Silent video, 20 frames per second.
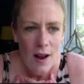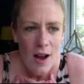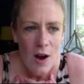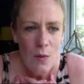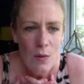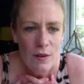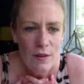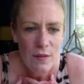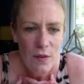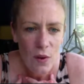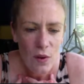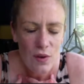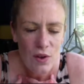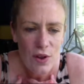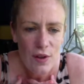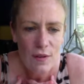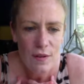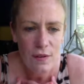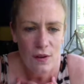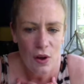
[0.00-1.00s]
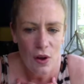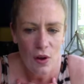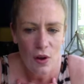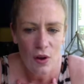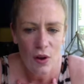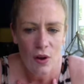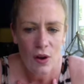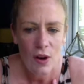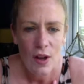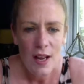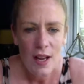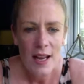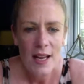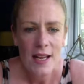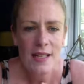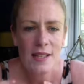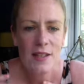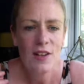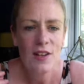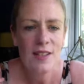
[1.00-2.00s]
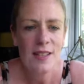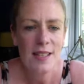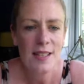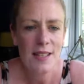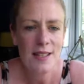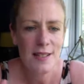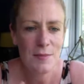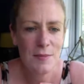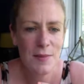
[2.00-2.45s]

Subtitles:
and we fall to the floor is our system